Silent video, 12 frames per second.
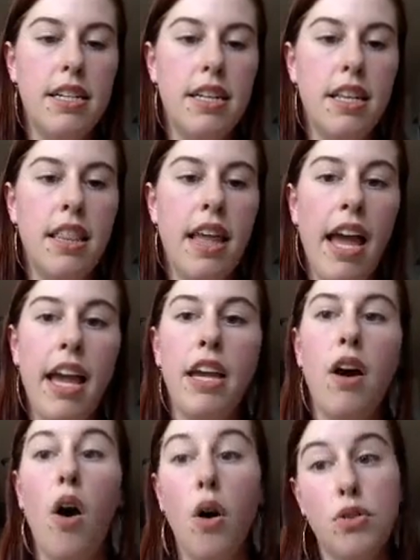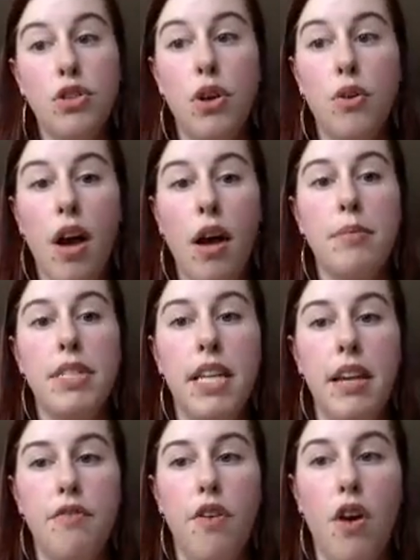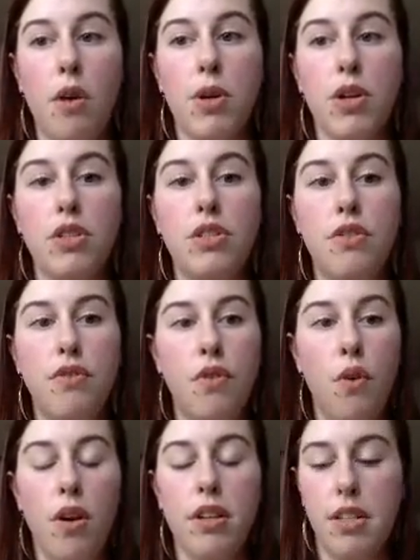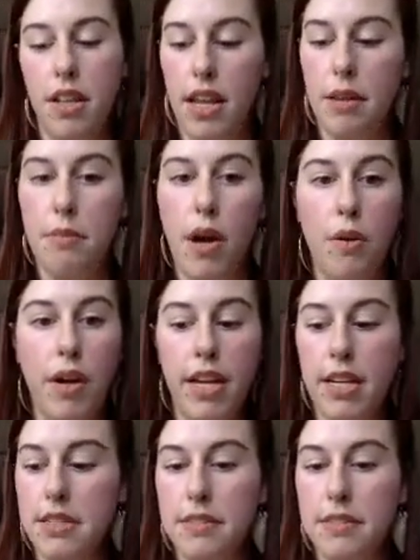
they also compensate farmers for delayed mowing.